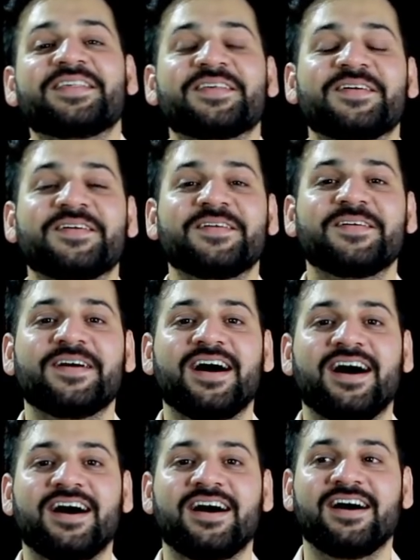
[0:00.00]
so,
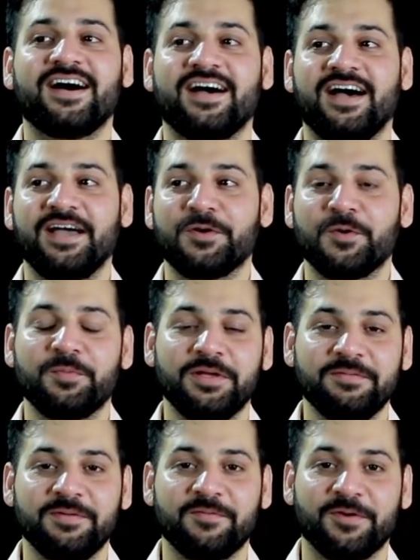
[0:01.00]
uh, I hope
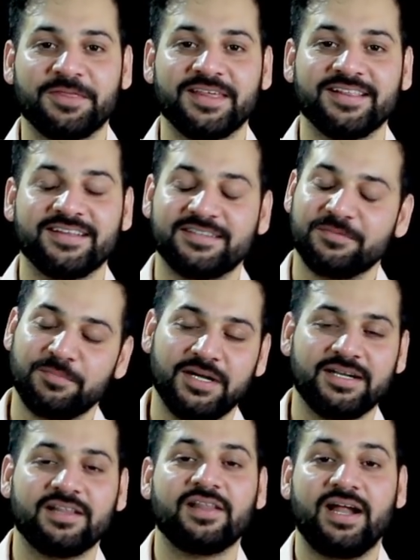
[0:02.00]
he'll be watching this,
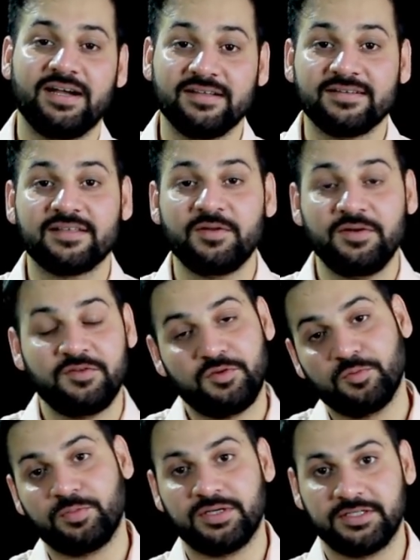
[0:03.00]
but that is actually
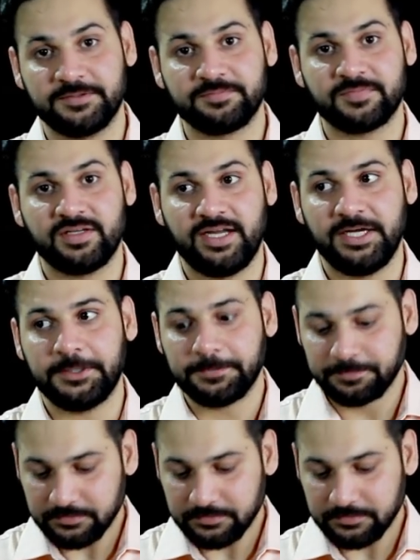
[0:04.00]
stupid, right?